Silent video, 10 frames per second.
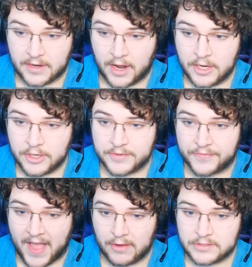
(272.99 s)
Hundreds of
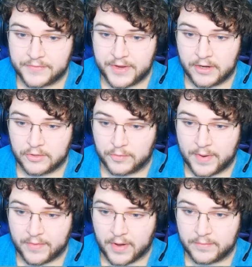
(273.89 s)
thousands of years old.
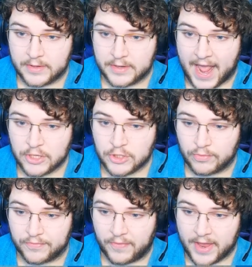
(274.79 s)
Made from natural
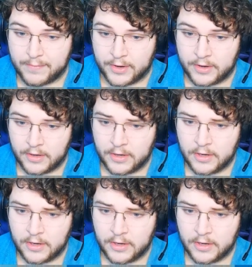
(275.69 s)
fiber.